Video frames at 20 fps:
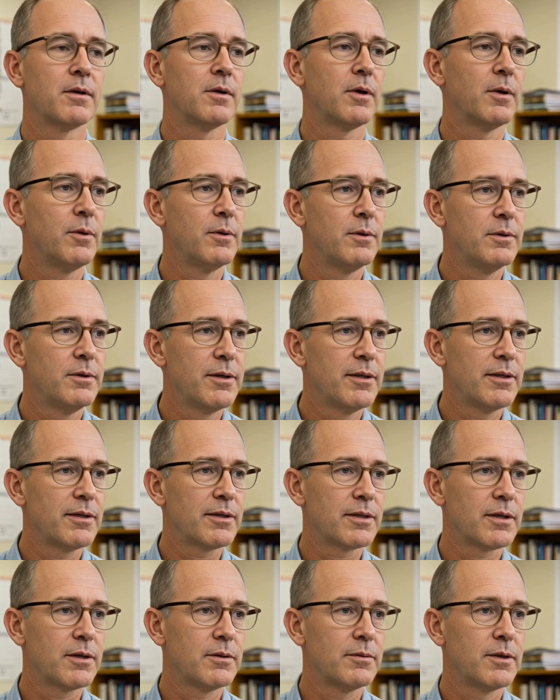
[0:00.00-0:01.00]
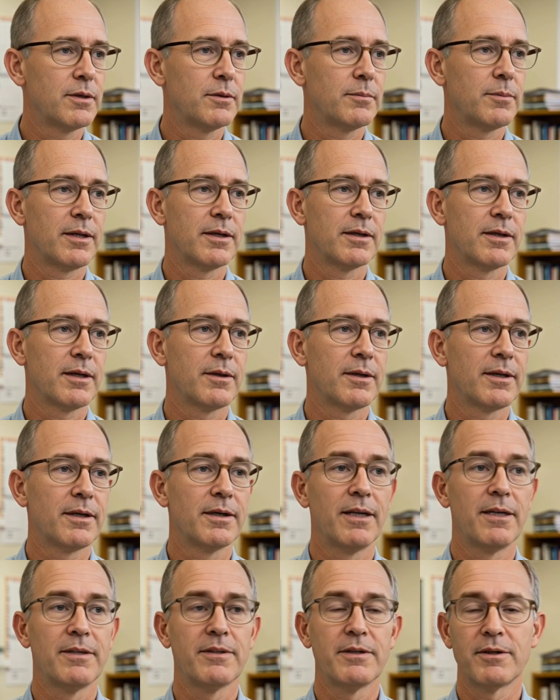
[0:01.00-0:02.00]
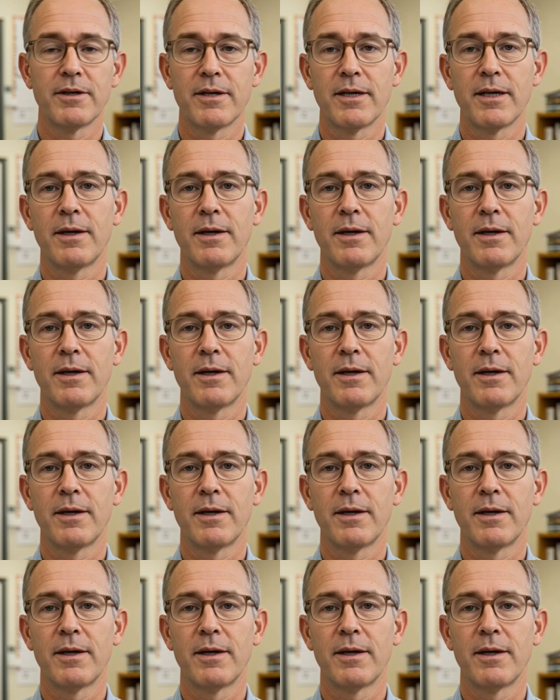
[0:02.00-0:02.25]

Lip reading: Gold, silver's monetary cousin,